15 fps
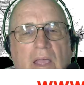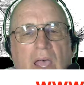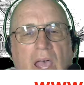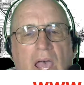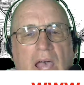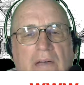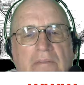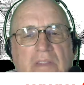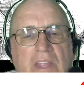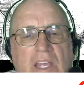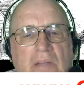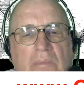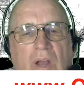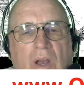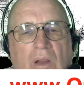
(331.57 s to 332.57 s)
have
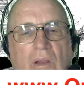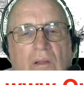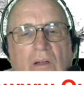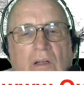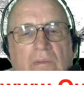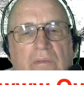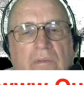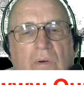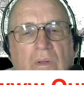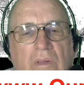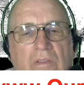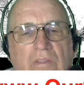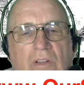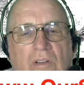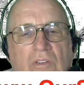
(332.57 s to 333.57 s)
them look for the
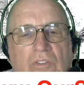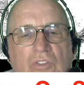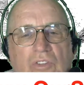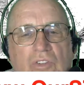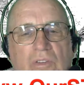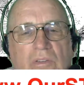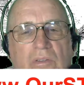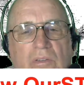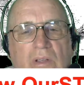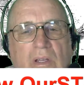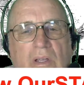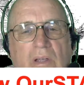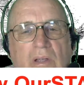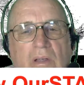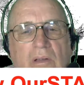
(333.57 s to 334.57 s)
solution
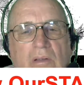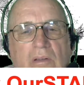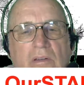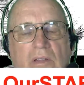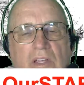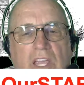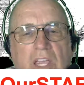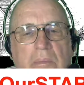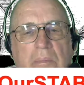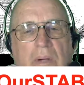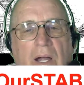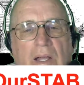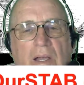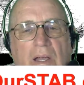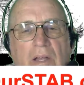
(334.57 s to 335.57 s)
to keep our
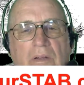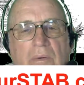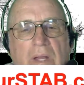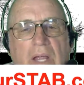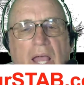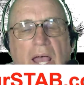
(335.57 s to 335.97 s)
country,